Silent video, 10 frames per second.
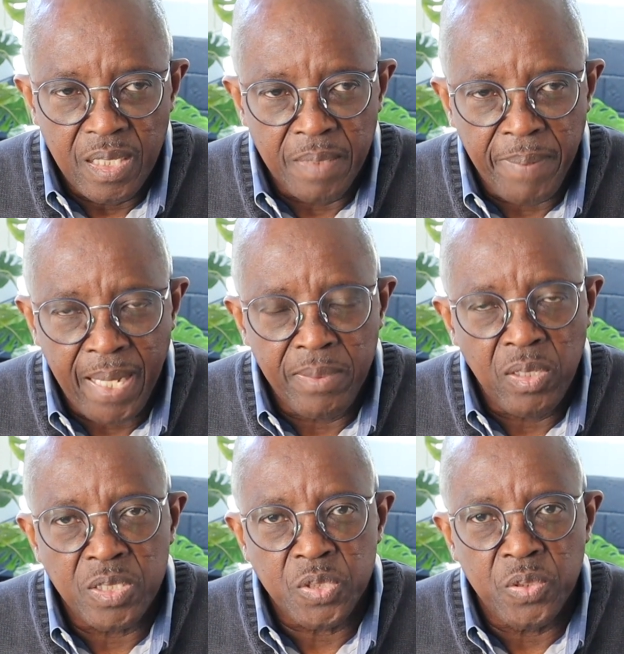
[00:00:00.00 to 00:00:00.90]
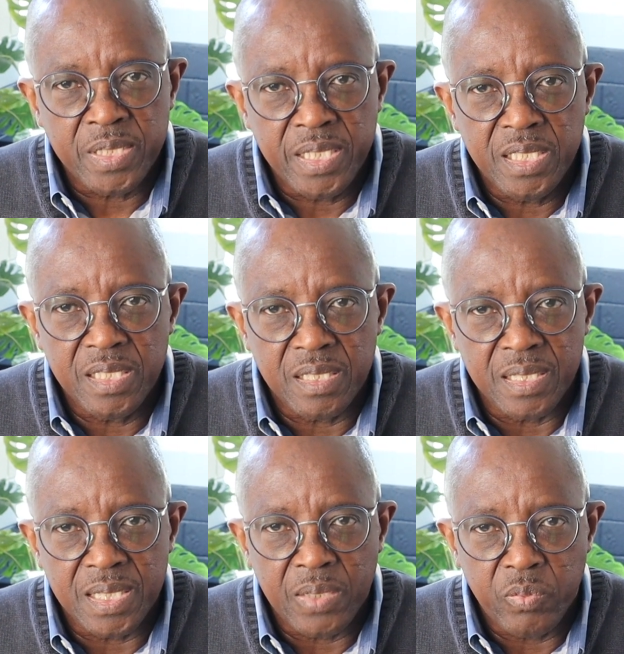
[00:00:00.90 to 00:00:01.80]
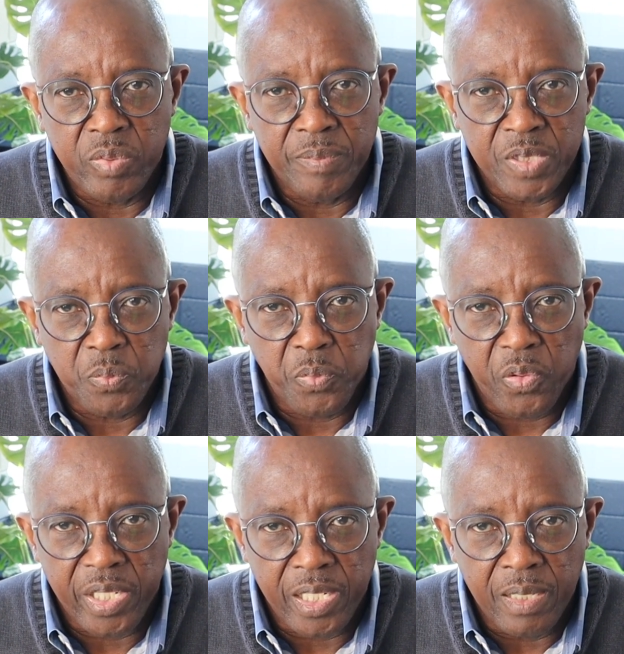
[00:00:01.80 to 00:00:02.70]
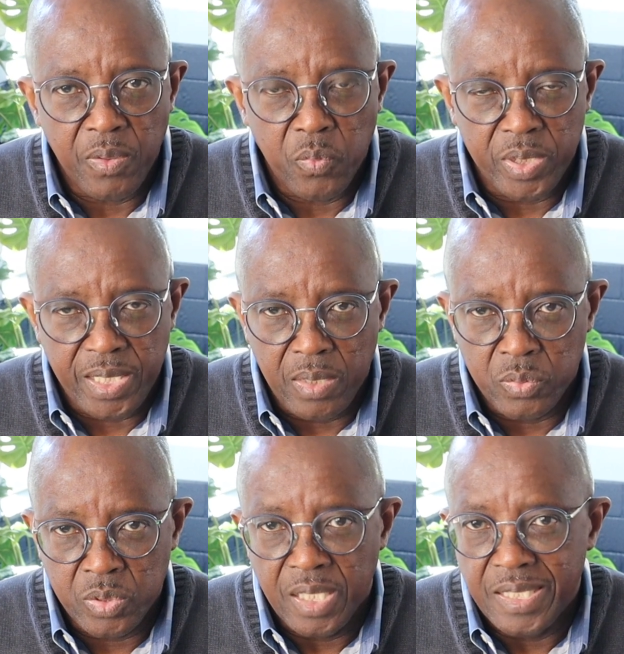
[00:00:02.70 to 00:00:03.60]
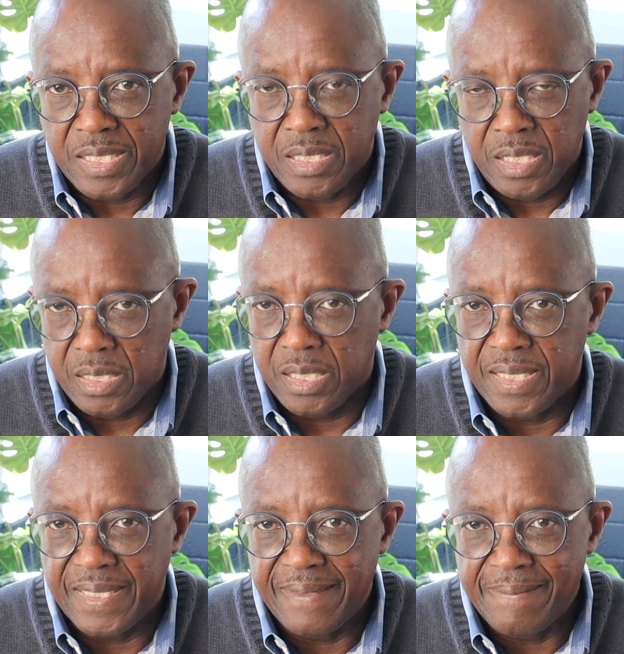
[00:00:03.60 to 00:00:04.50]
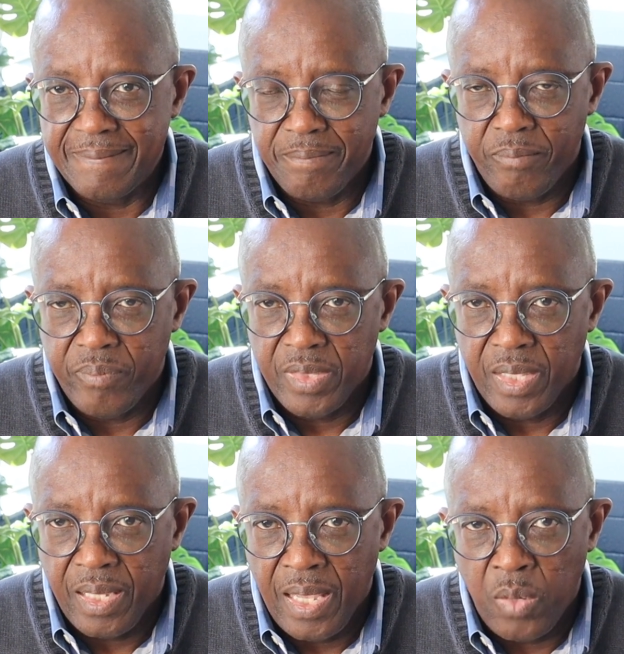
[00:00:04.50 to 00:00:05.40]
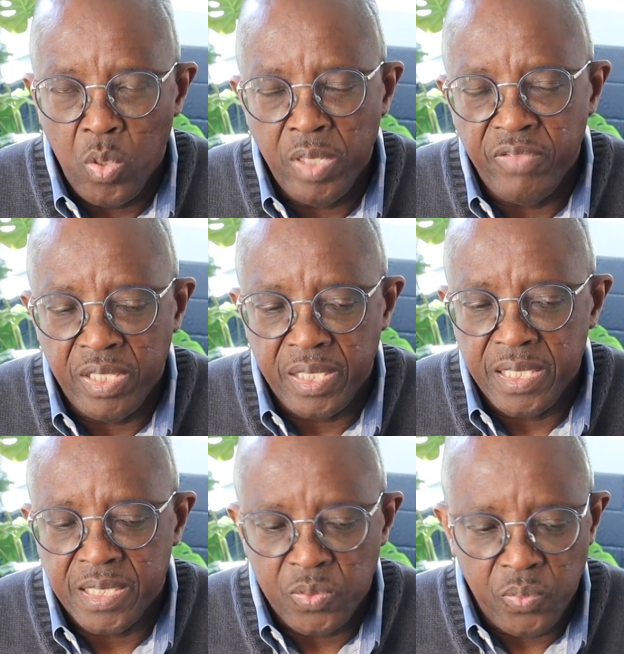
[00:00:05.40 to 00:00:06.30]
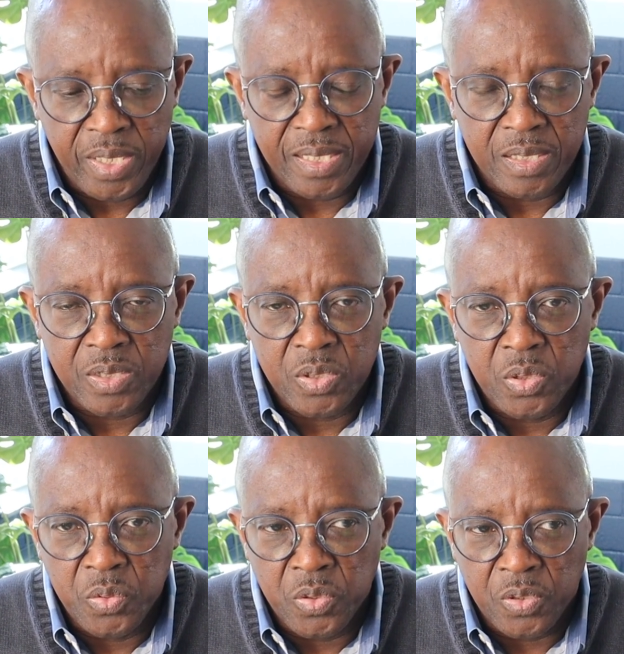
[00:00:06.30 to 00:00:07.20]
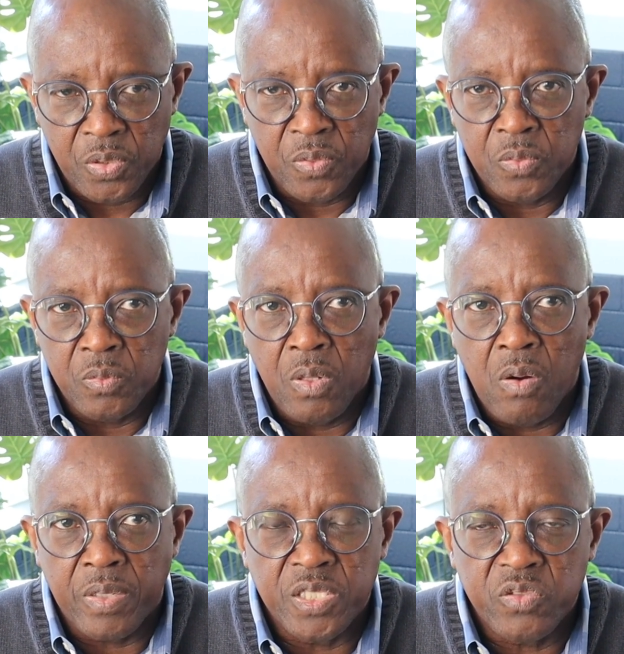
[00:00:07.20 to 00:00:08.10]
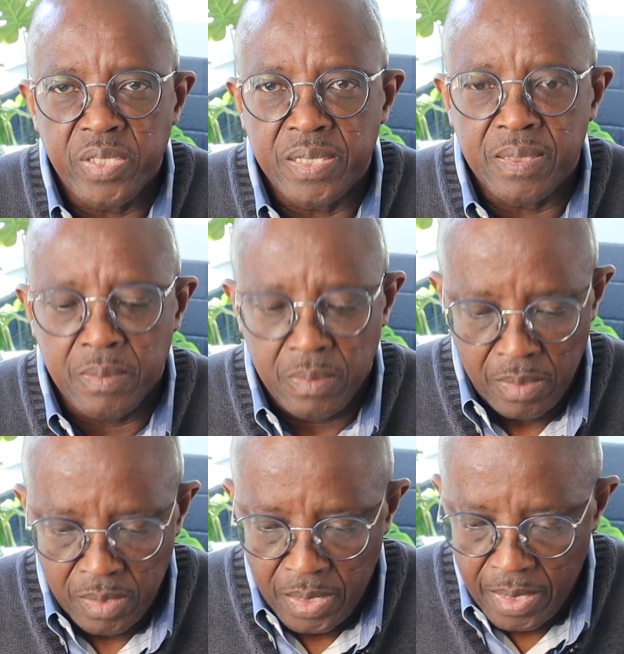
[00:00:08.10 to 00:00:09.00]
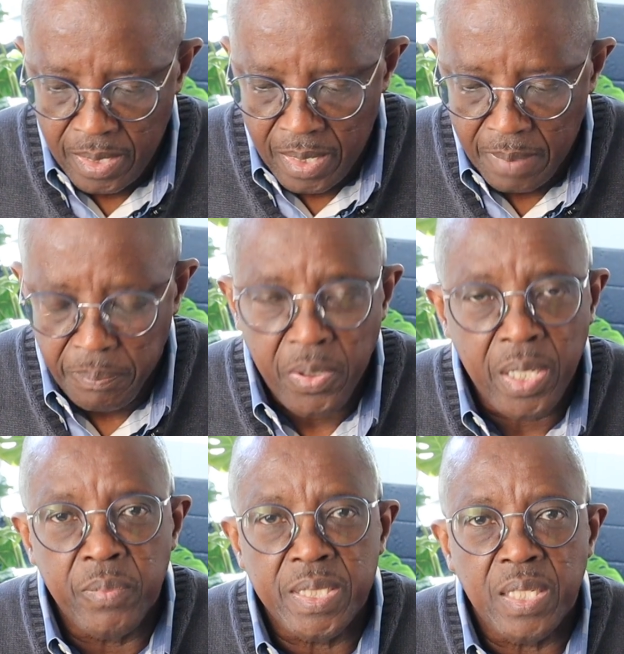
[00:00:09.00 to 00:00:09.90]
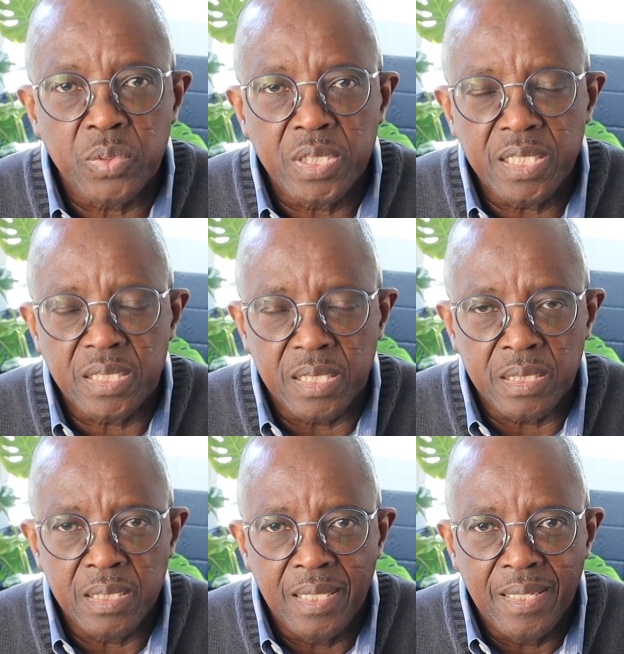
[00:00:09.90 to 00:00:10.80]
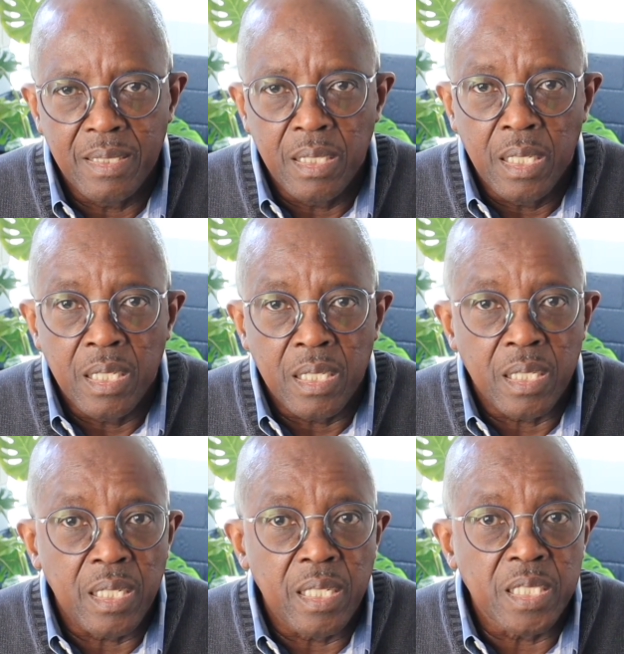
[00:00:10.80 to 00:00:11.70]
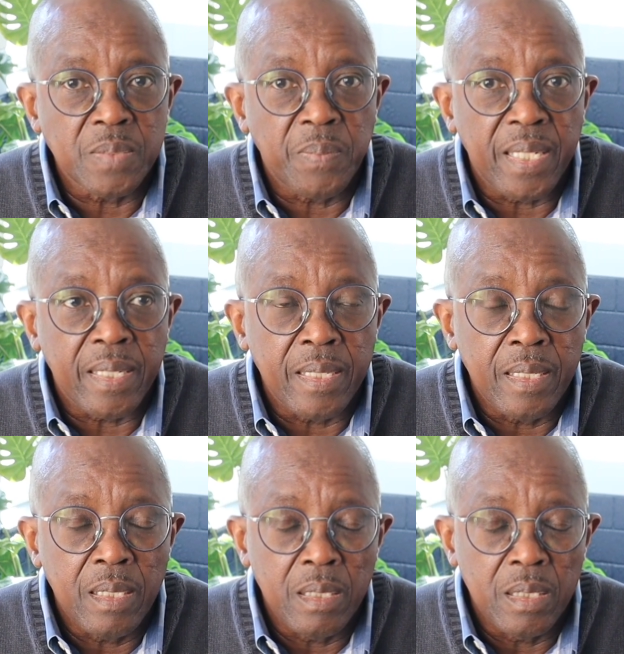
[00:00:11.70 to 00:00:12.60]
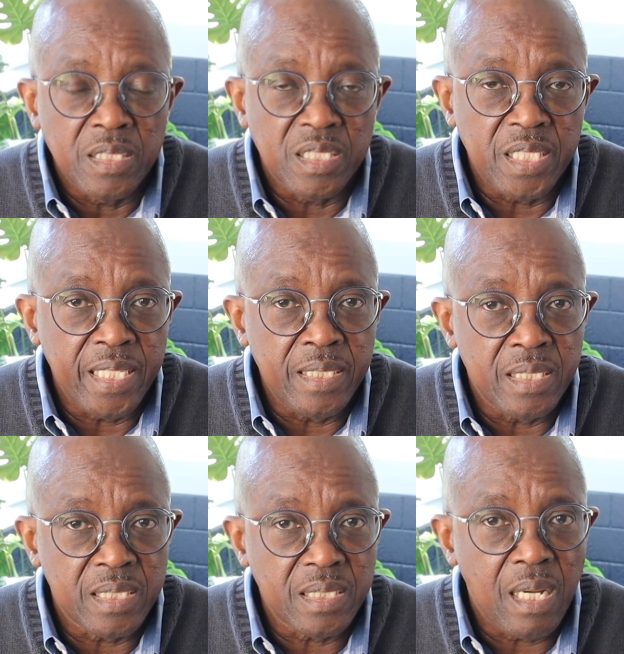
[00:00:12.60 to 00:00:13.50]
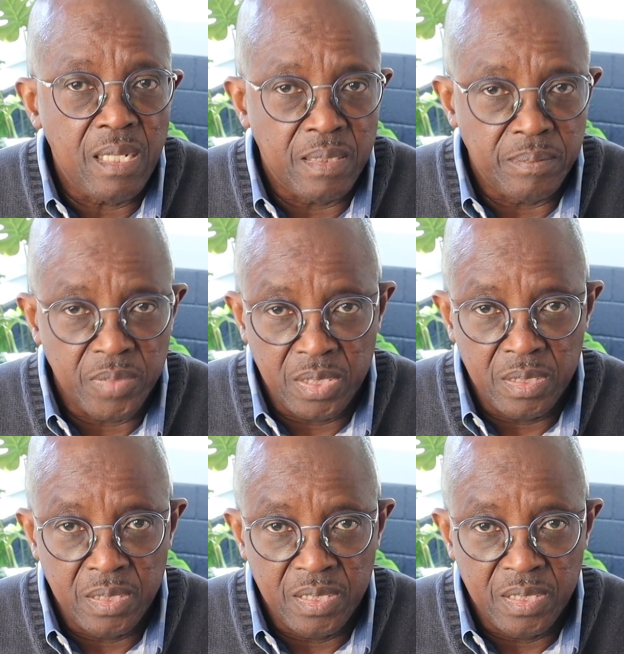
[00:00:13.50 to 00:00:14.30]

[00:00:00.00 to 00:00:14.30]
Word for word: The Bible also teaches us that we must pray without ceasing. And one of the things that we can do or orchestrate in praying without ceasing is by singing the Psalms.